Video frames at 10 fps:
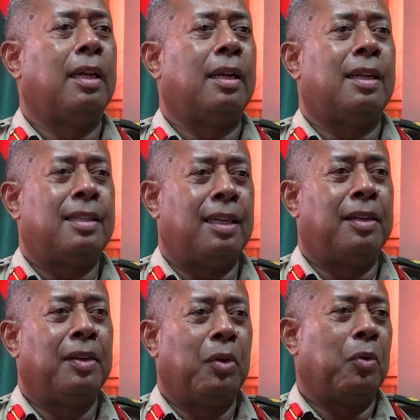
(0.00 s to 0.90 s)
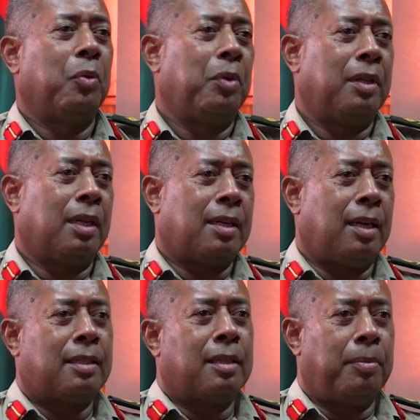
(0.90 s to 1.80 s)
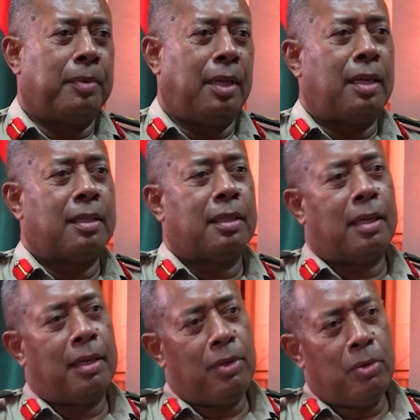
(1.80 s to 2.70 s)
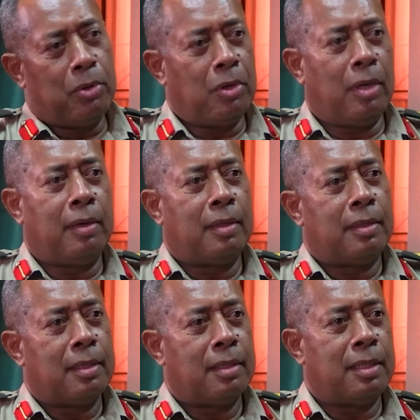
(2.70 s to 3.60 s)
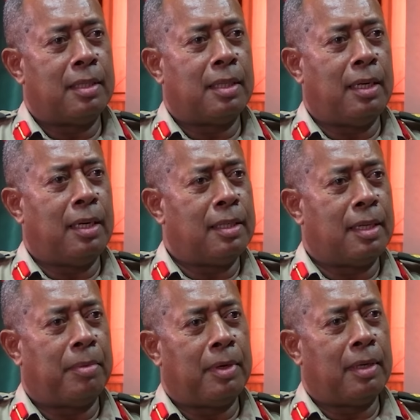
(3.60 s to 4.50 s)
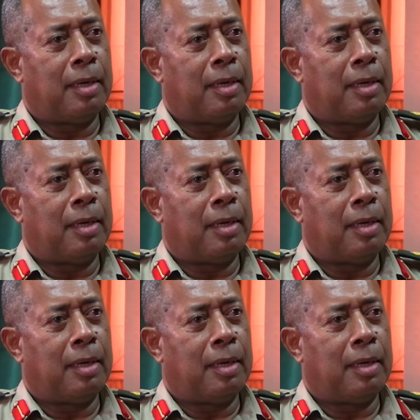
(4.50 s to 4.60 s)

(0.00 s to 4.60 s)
And I said, when the culture takes a new turn, since 1987